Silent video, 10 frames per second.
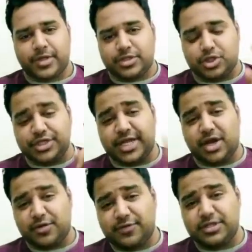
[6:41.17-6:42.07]
So check
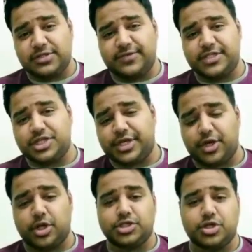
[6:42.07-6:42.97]
out for this feature in
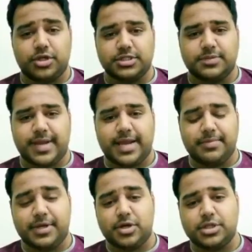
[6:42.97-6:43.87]
your insurance
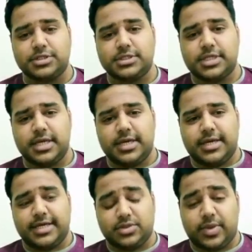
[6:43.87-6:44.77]
plan, because
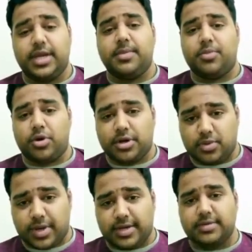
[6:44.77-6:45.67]
it's a very important
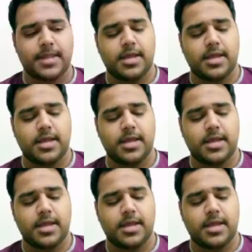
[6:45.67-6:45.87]
one.